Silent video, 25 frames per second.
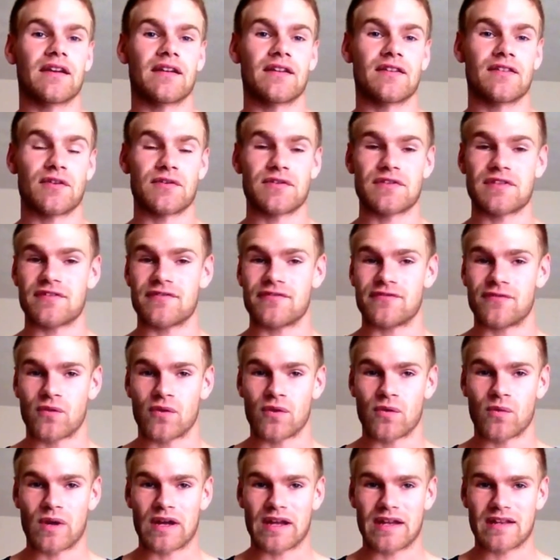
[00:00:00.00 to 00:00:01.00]
those are the
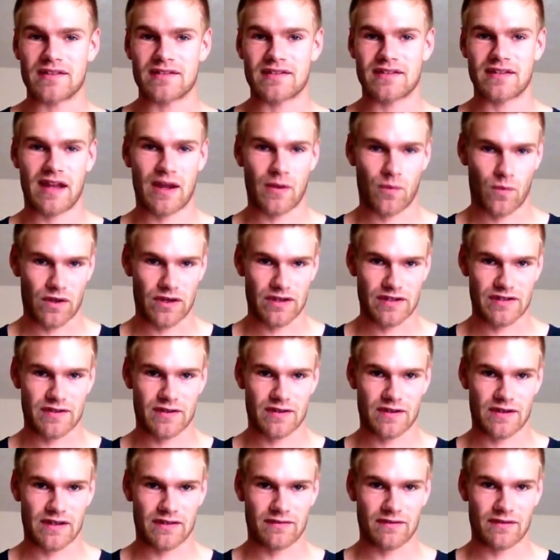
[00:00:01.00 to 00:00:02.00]
4 ways I want to
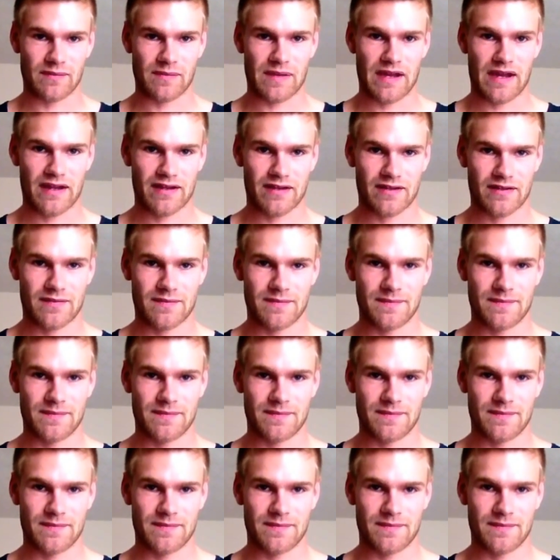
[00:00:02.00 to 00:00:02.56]
start giving back.